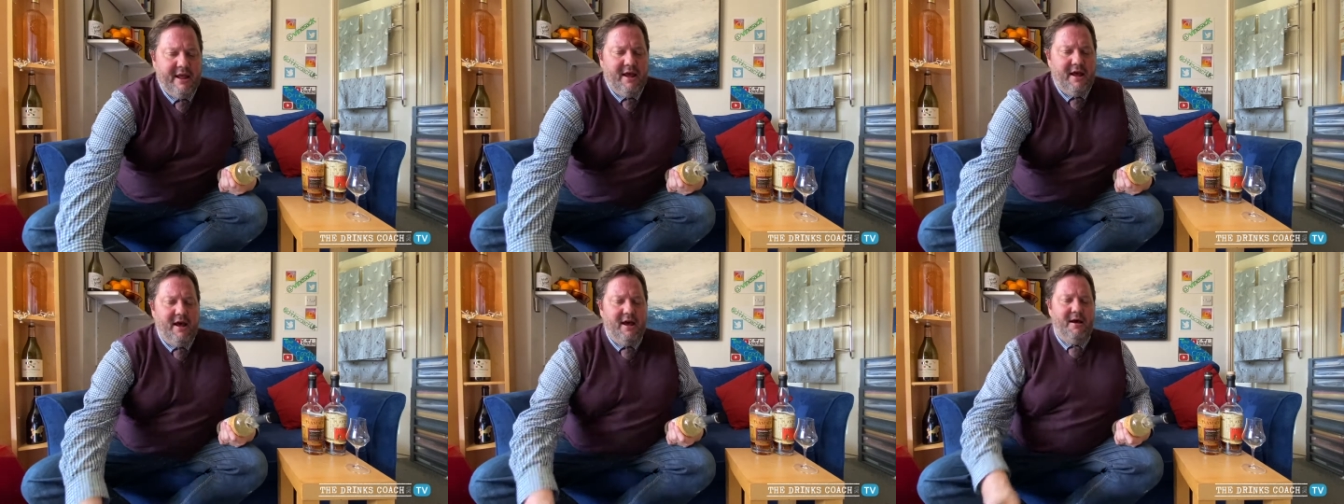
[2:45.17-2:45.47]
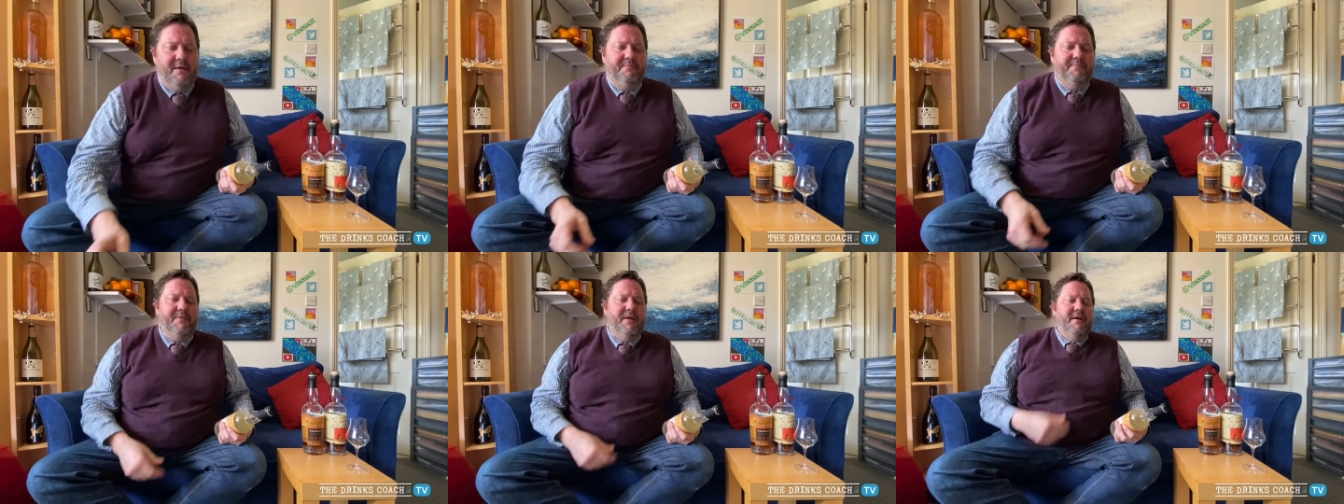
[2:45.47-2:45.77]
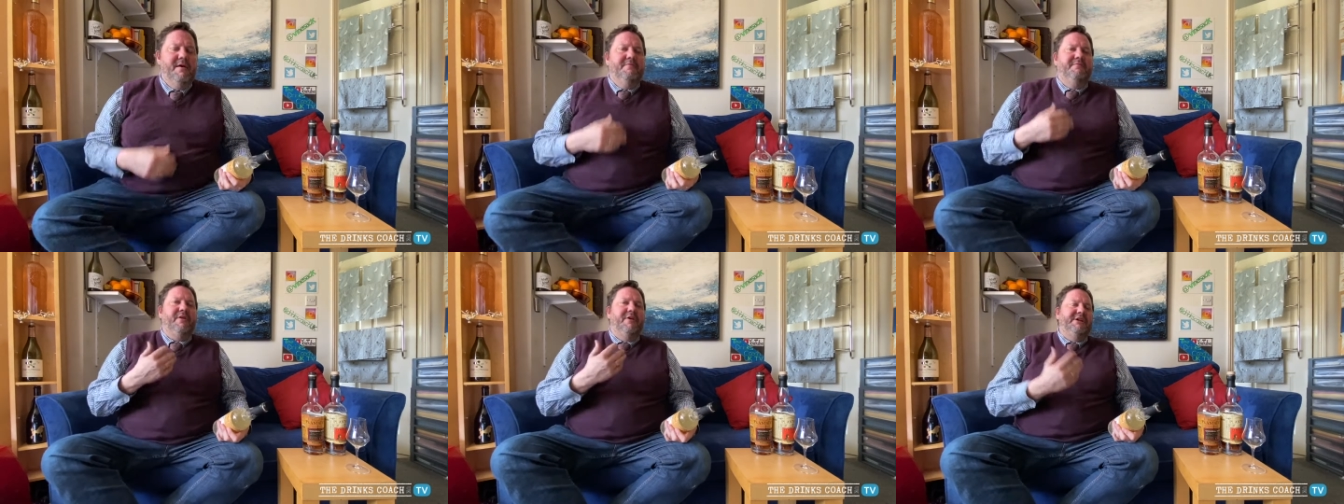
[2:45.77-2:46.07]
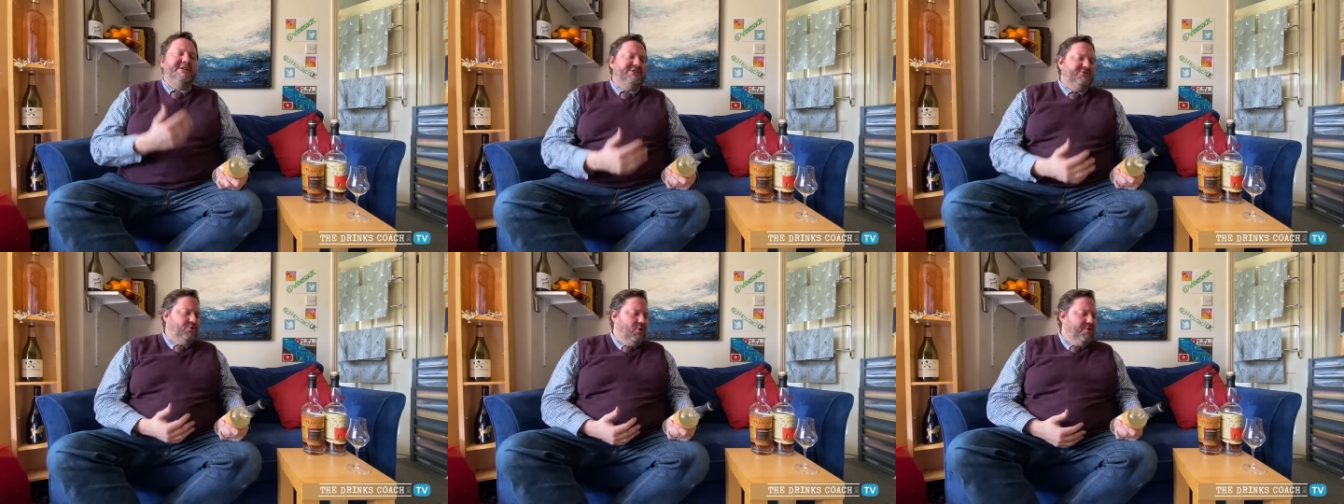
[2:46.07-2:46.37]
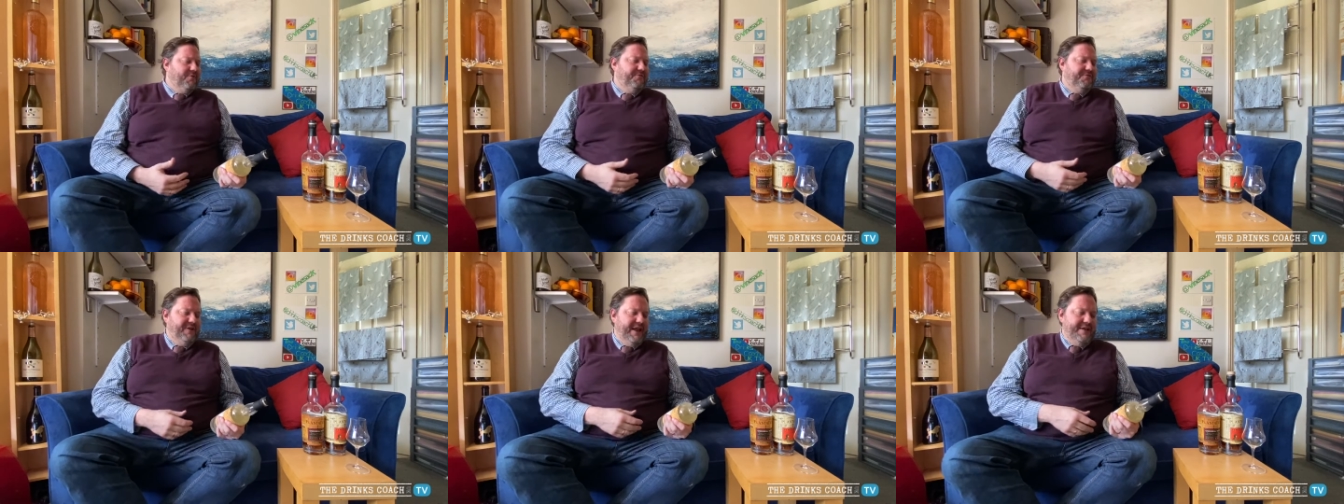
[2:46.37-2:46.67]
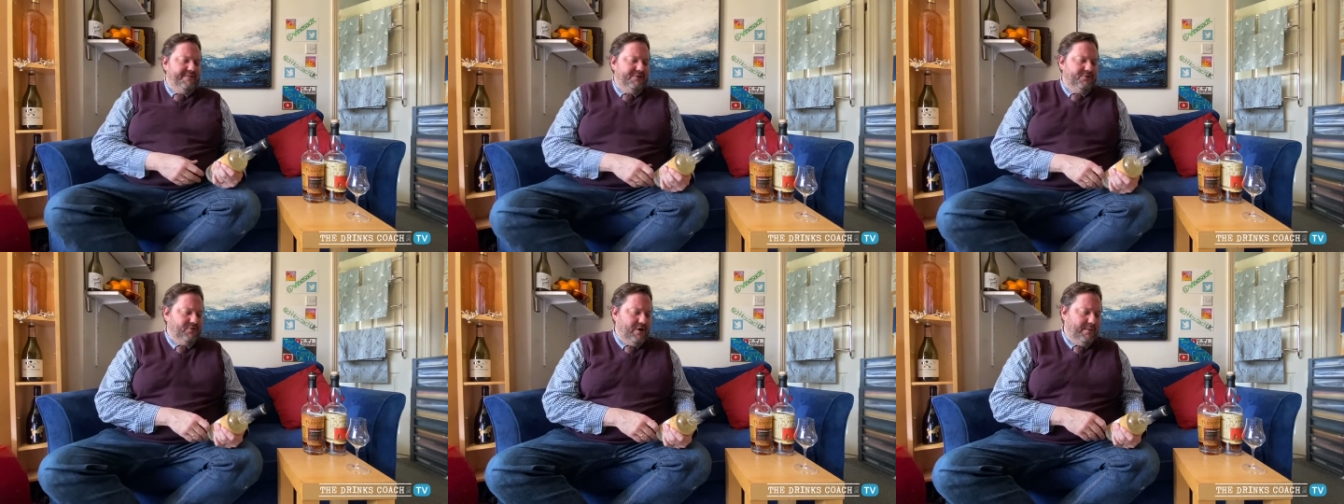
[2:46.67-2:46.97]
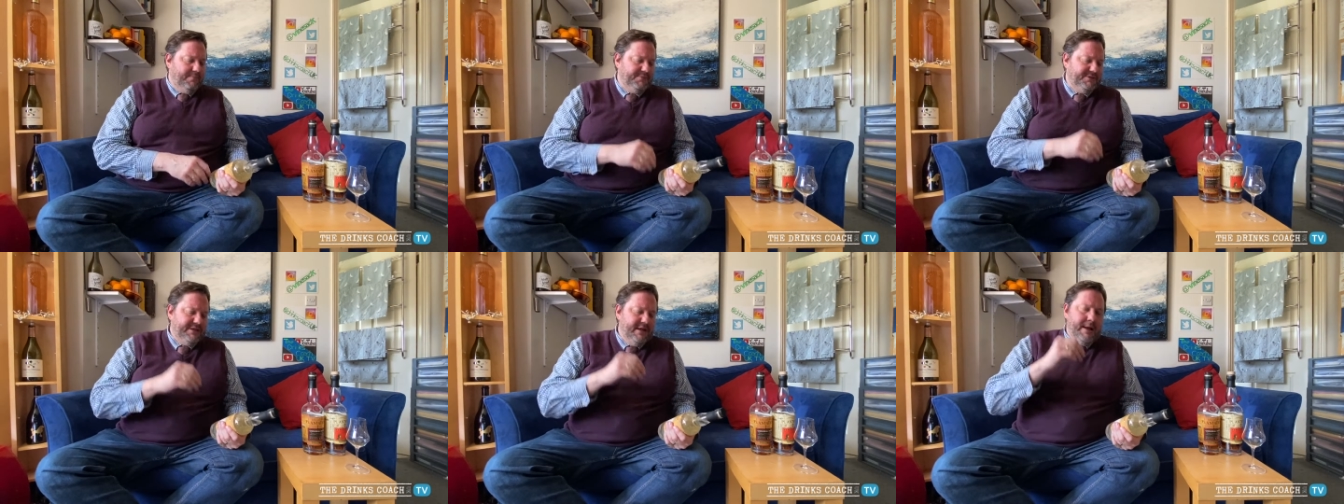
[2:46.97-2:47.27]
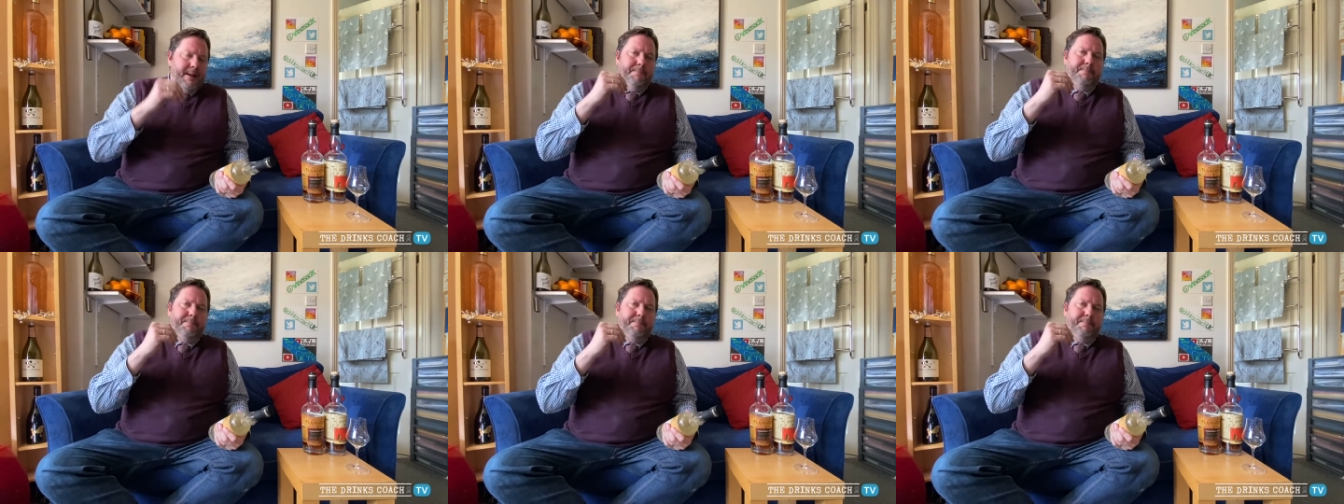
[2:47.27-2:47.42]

um, very strong flavoured rums.